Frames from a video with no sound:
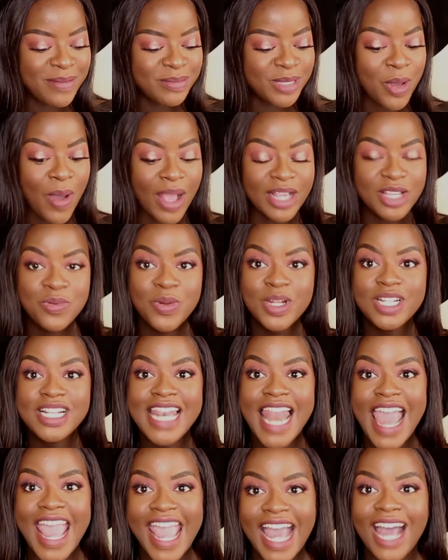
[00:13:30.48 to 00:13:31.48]
So I just want
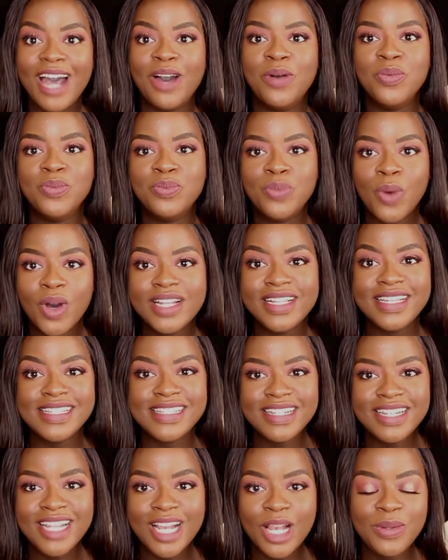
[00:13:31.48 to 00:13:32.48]
to lay out what is
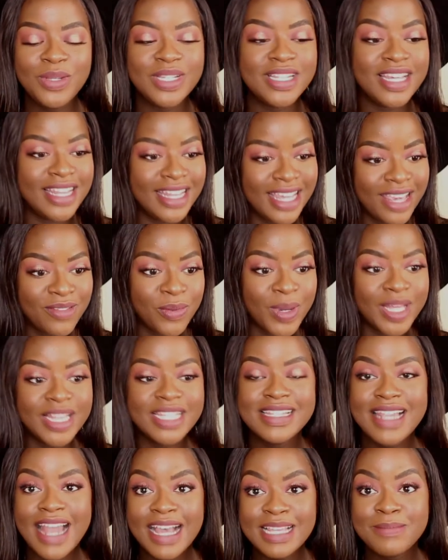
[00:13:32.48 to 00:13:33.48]
included in the giveaway.
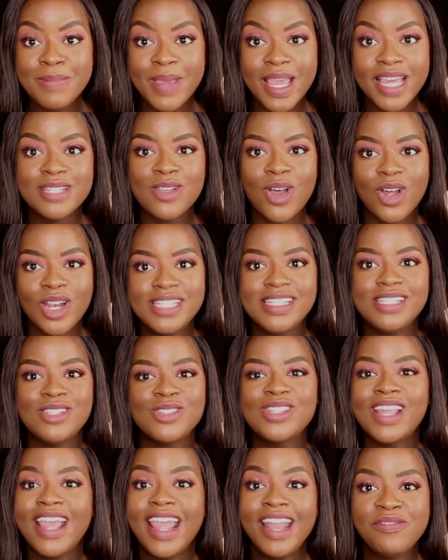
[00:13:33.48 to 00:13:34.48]
This last bit is honestly
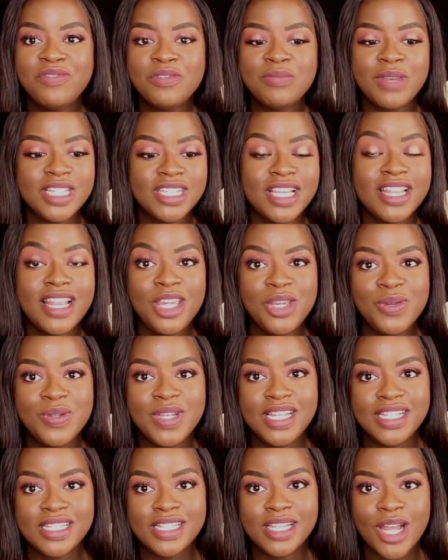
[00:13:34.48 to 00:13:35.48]
just the information that you
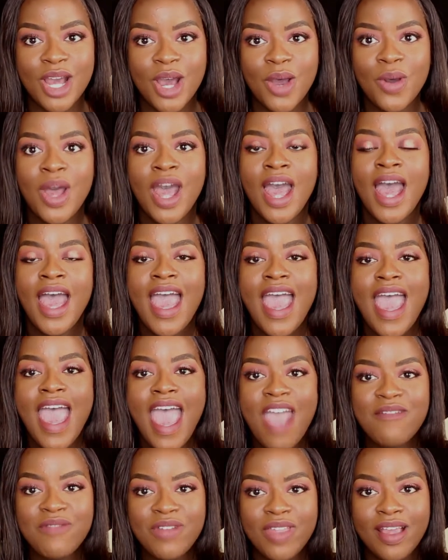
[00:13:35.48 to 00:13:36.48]
need to know.
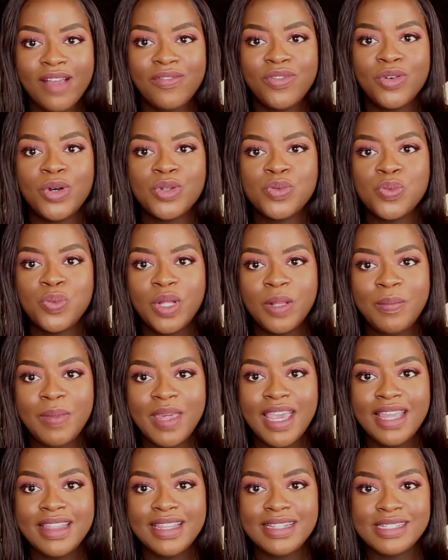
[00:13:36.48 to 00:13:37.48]
Everything, of course, will
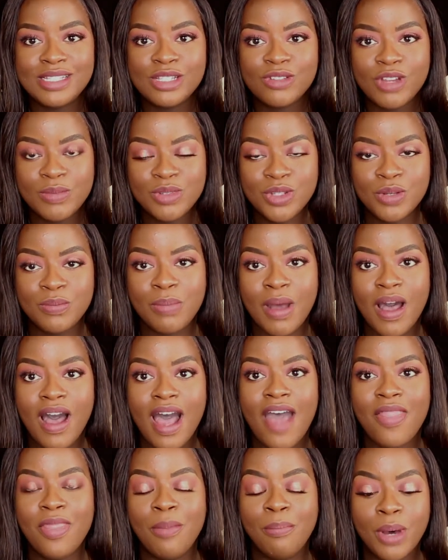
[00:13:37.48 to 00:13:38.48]
be in the description
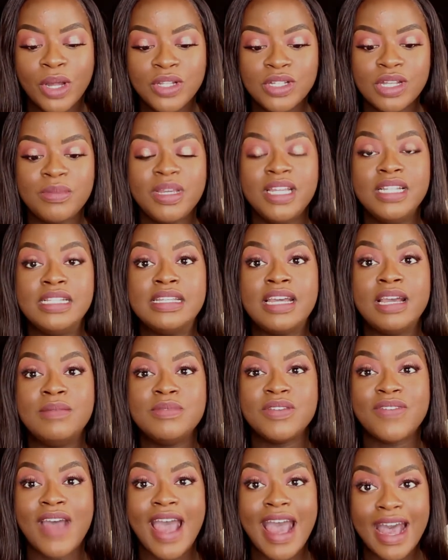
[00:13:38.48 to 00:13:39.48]
bar at the bottom in
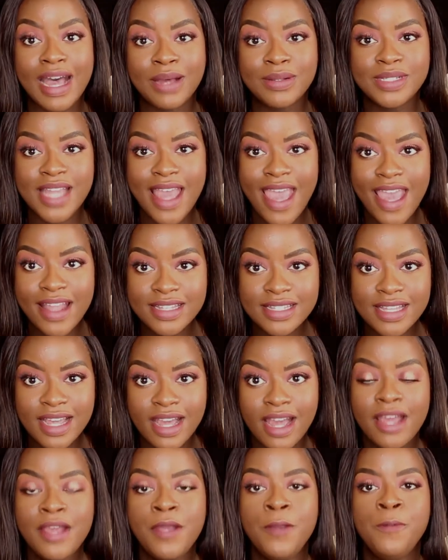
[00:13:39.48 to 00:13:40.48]
terms of how to
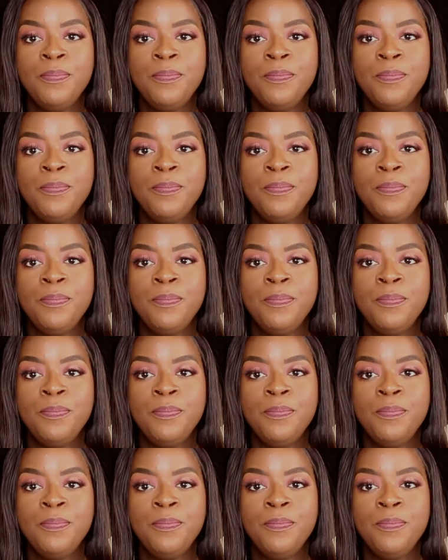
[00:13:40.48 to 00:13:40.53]
enter.